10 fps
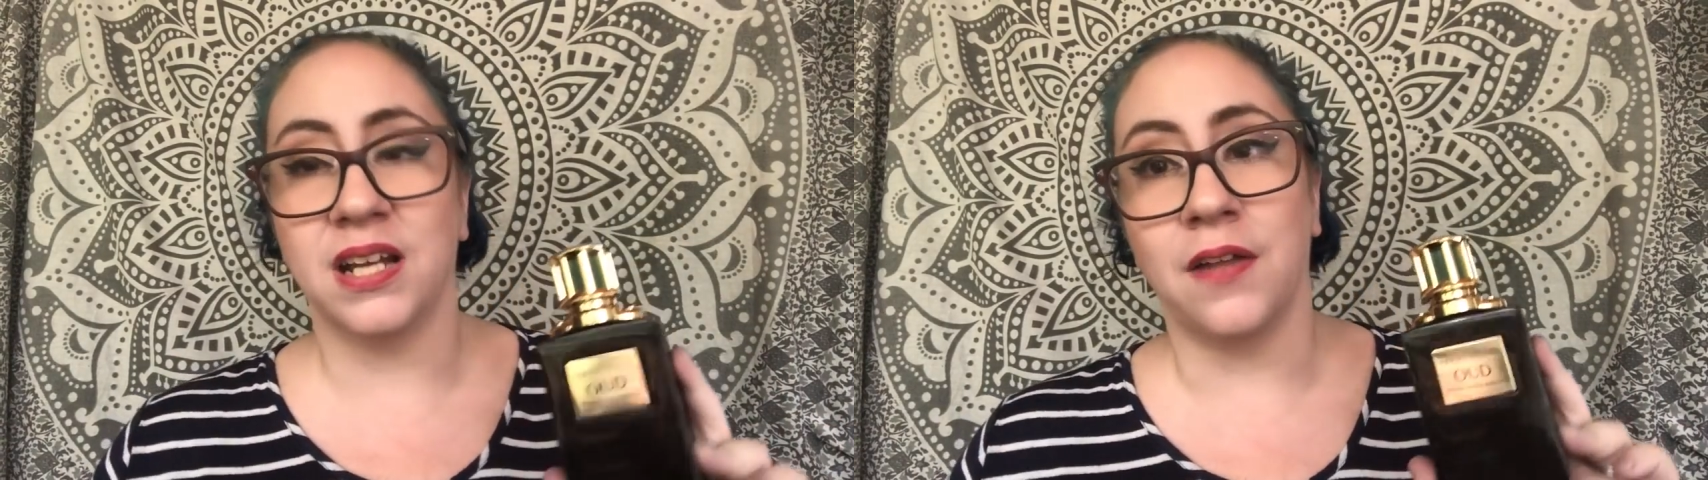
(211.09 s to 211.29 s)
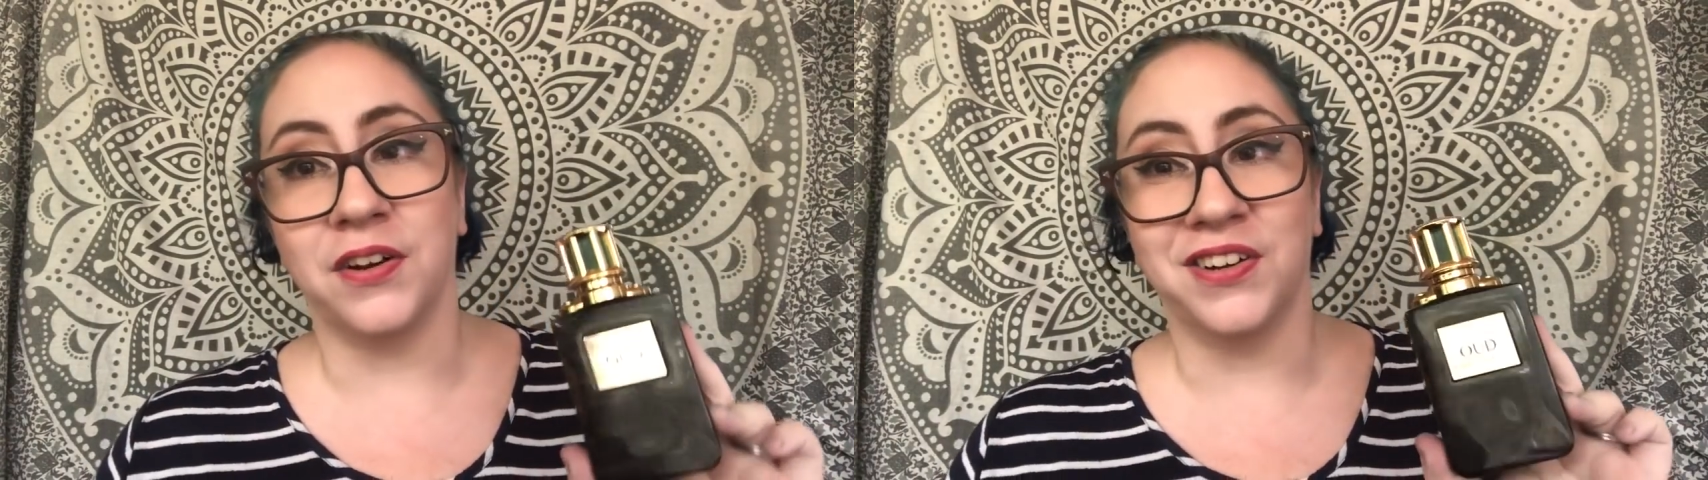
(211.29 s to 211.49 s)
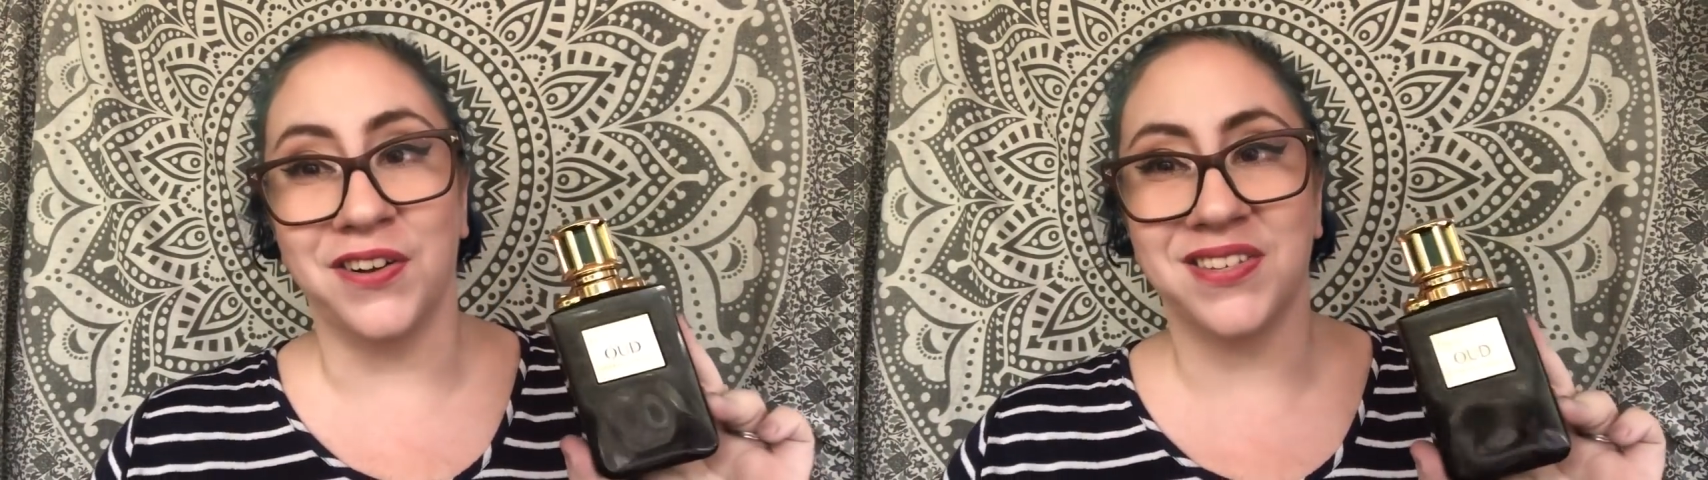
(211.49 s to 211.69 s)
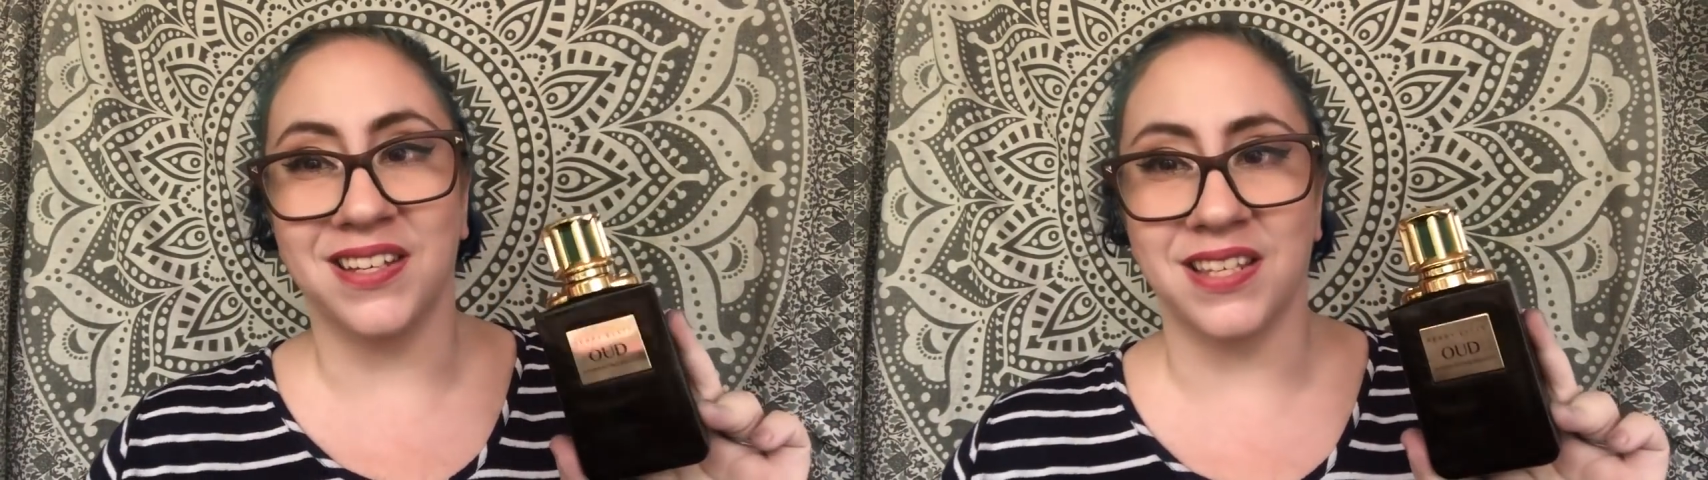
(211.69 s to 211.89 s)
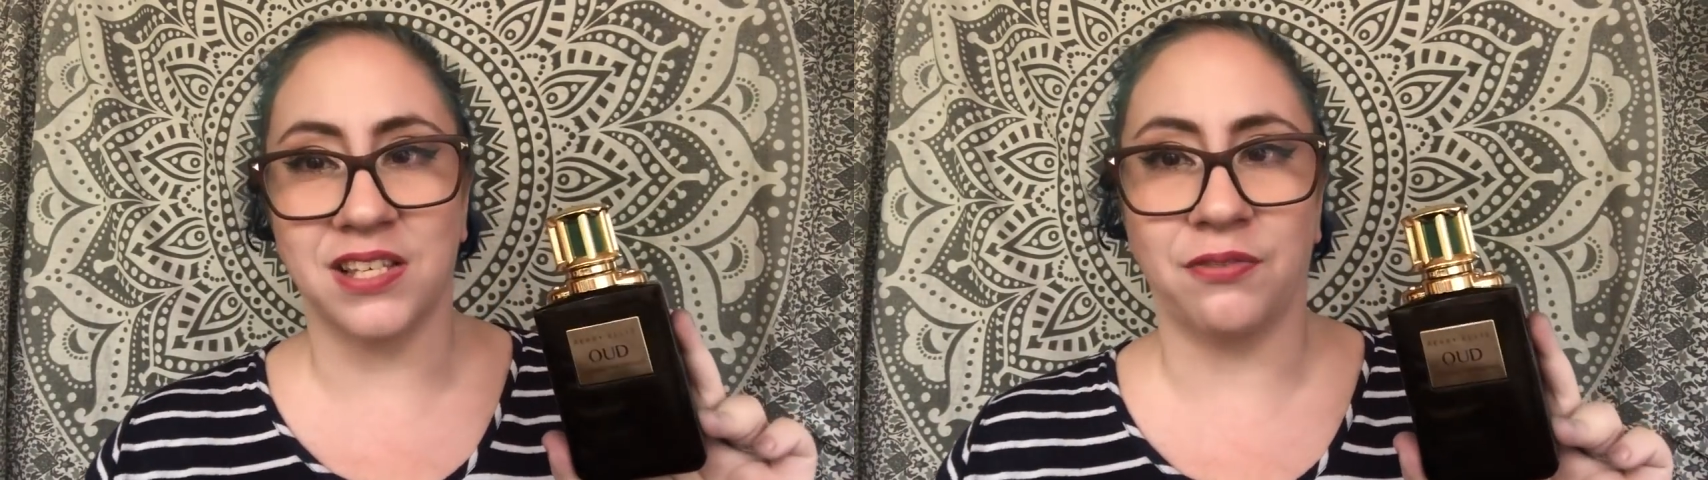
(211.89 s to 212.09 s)
the other notes
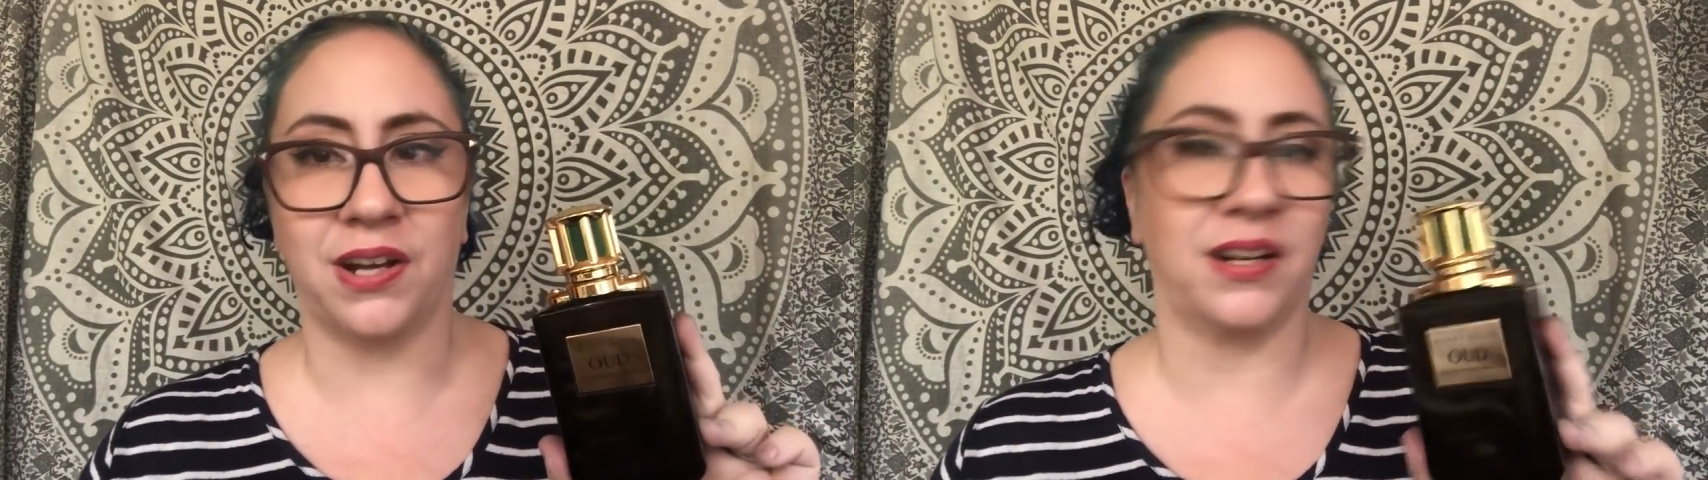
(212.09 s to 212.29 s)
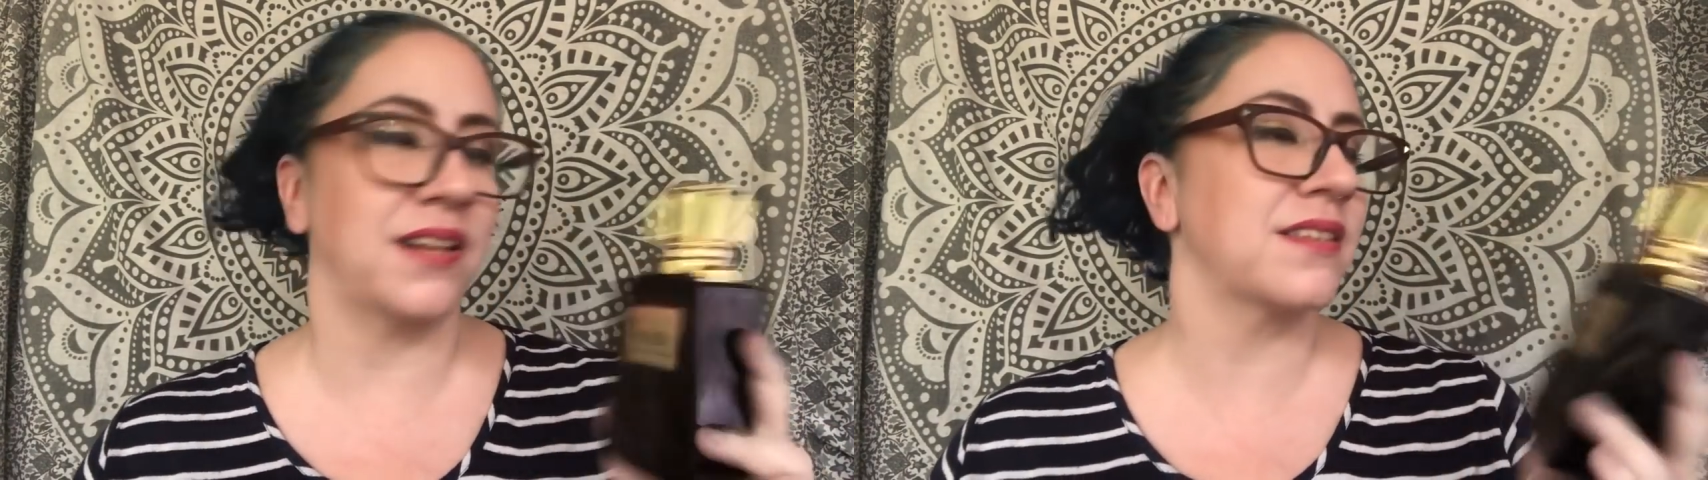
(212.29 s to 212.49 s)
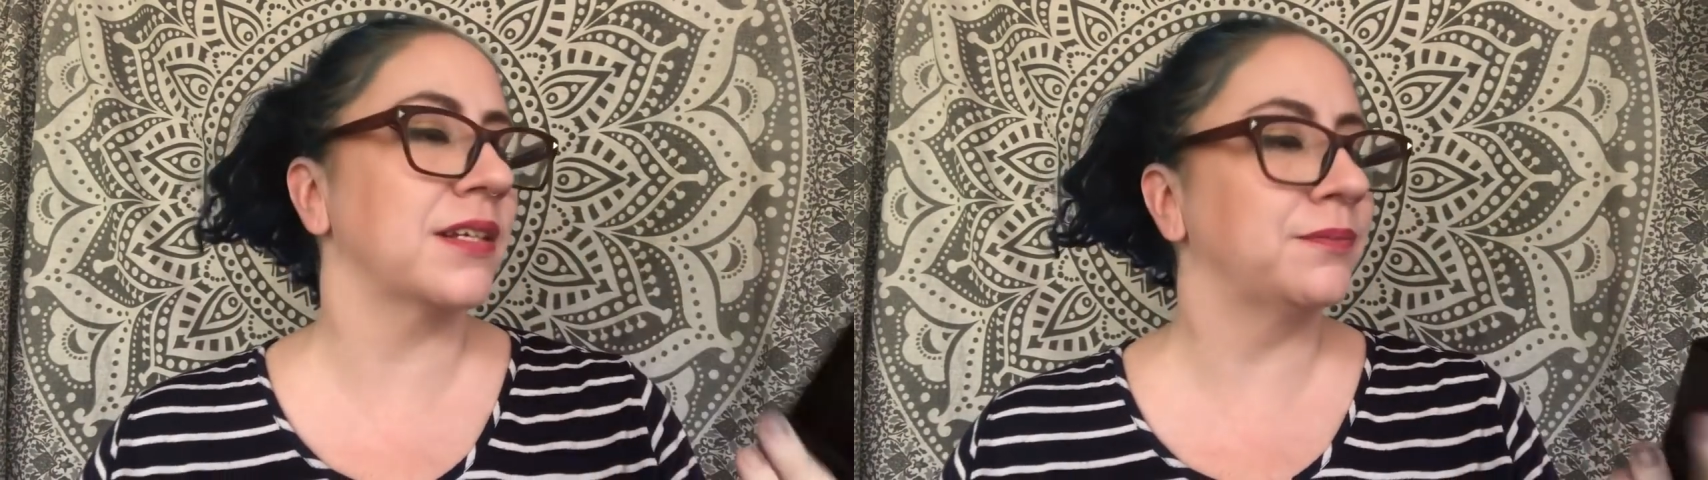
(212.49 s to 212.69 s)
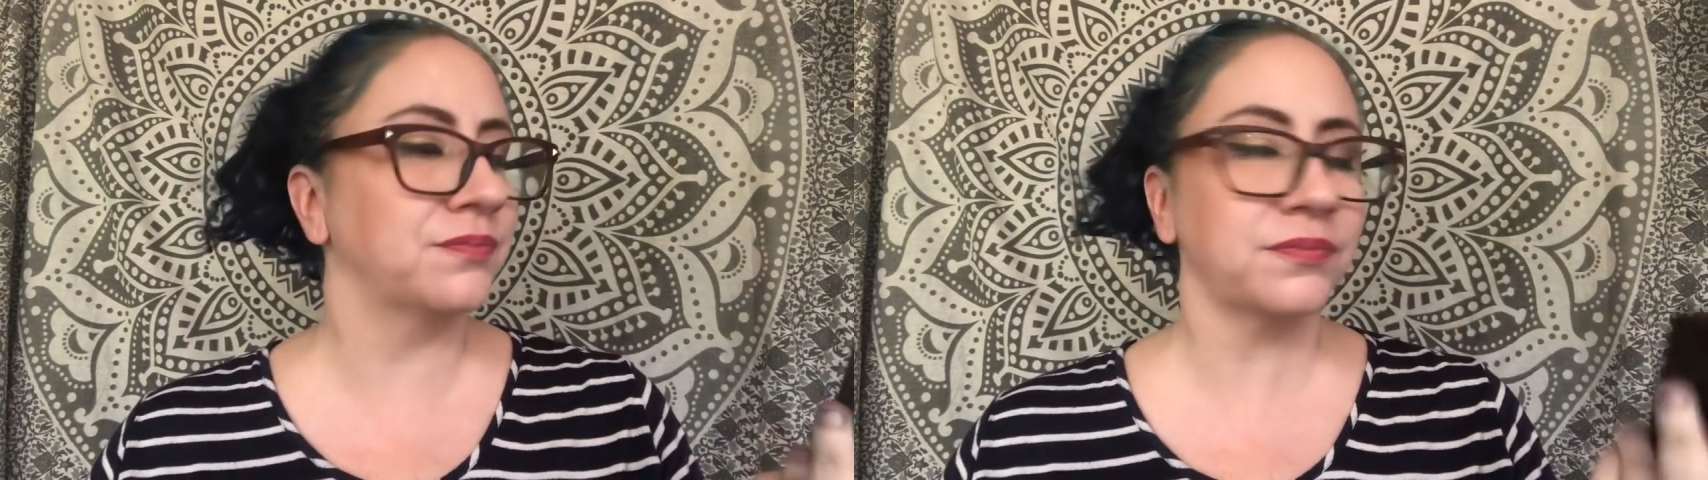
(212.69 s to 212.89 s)
in this fragrance.